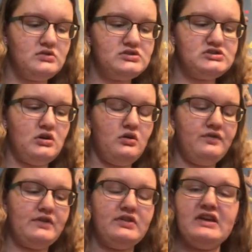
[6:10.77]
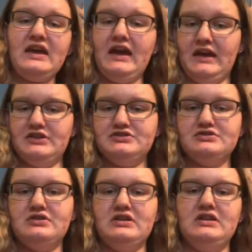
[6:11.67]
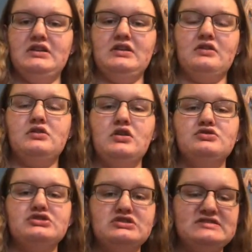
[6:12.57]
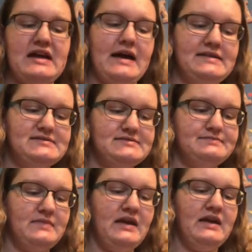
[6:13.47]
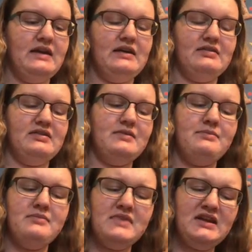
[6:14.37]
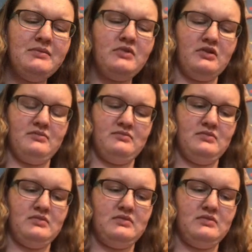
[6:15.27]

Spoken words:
So for the cage, the enclosure size, the minimum